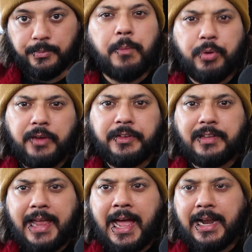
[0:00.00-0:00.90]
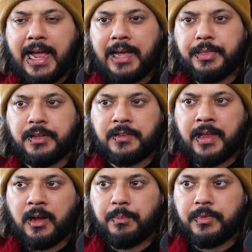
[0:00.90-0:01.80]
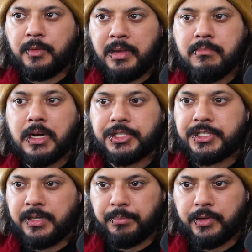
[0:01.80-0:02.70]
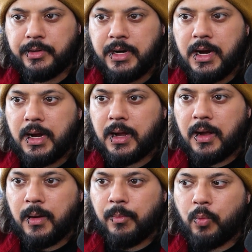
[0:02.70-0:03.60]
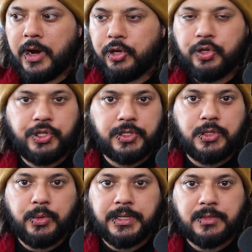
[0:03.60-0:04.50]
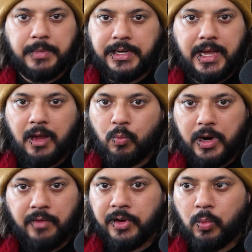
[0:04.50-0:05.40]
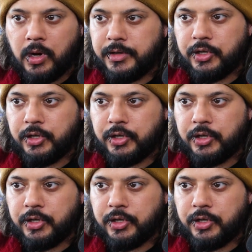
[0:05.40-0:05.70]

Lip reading: We previously had this set up to be much simpler, where you could just do this mid-game whenever you want.